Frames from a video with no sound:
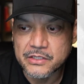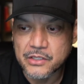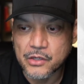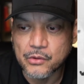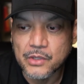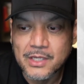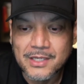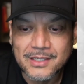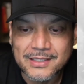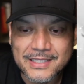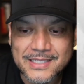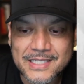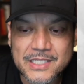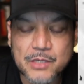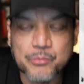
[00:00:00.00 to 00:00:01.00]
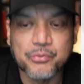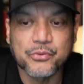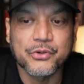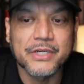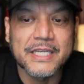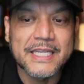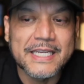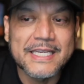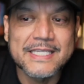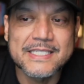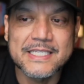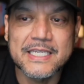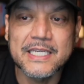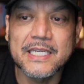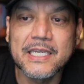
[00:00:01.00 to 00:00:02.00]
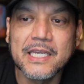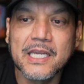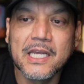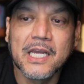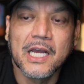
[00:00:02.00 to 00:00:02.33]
So this is a pretty easy